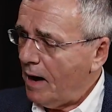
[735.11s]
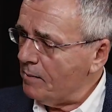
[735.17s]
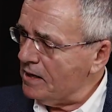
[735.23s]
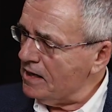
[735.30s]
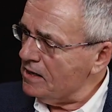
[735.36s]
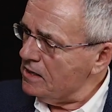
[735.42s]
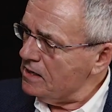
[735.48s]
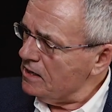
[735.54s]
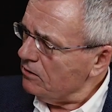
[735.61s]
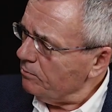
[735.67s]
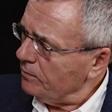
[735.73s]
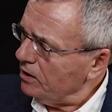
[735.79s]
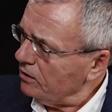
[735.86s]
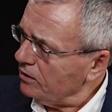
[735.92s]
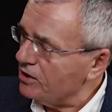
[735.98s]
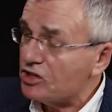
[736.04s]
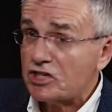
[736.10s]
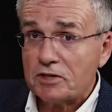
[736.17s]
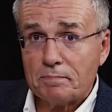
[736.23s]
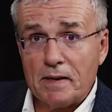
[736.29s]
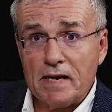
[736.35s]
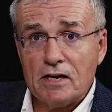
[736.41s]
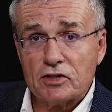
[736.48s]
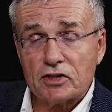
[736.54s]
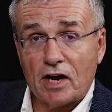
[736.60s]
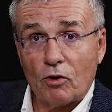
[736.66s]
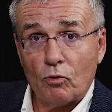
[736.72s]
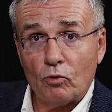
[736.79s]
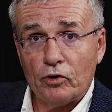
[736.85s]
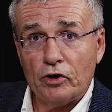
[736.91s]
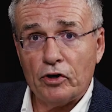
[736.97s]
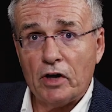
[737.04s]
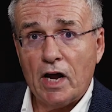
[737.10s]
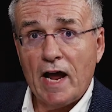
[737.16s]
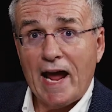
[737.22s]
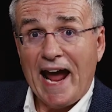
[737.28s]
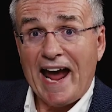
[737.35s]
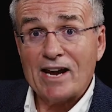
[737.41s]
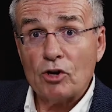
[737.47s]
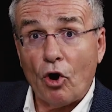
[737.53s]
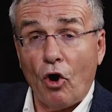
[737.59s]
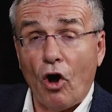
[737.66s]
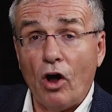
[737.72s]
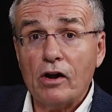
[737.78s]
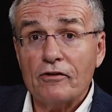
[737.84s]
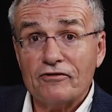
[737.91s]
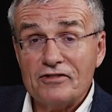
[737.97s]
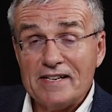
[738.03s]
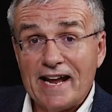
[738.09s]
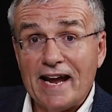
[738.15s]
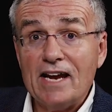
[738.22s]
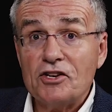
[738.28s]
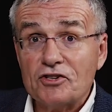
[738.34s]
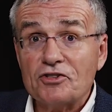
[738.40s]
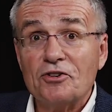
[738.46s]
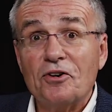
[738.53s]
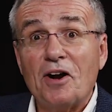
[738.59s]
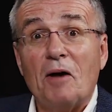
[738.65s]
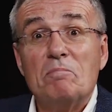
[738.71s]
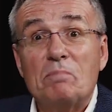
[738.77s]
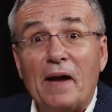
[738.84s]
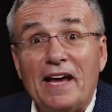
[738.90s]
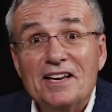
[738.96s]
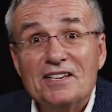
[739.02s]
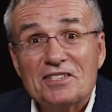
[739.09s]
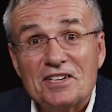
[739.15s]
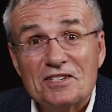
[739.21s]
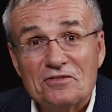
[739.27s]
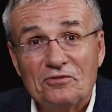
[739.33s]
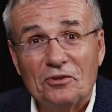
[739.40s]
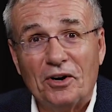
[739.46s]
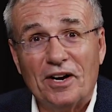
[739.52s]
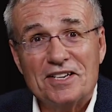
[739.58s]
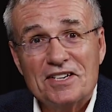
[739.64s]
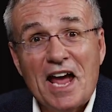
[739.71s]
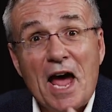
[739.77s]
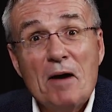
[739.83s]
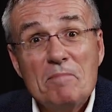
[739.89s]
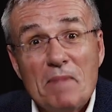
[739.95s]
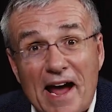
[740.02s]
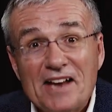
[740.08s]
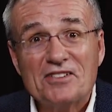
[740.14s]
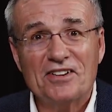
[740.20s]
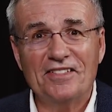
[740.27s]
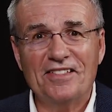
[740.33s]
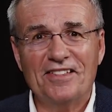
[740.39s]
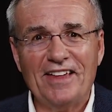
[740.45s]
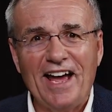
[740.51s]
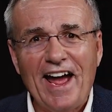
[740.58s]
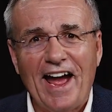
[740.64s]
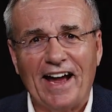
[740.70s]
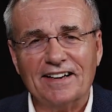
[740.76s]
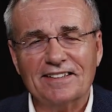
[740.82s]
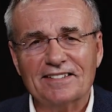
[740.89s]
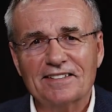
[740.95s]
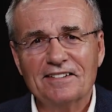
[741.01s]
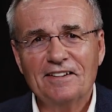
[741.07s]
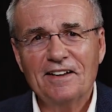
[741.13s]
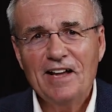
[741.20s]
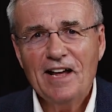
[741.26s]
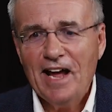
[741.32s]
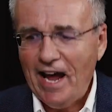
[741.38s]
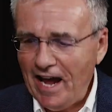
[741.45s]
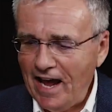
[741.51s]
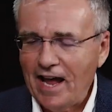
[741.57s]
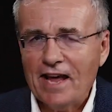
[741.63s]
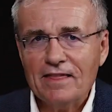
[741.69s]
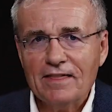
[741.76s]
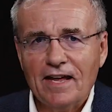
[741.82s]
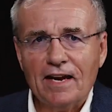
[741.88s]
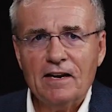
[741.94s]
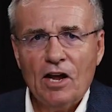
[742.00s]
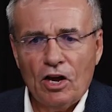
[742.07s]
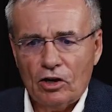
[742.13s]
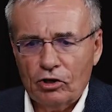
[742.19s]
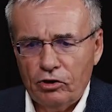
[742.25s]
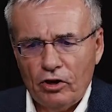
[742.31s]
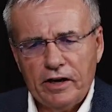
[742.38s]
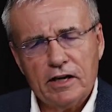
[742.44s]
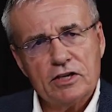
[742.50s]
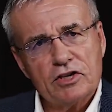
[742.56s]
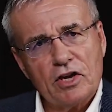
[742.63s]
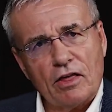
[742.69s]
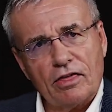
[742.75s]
He merely speaks a word and all of nature obeys his voice. Imagine that. And then look at his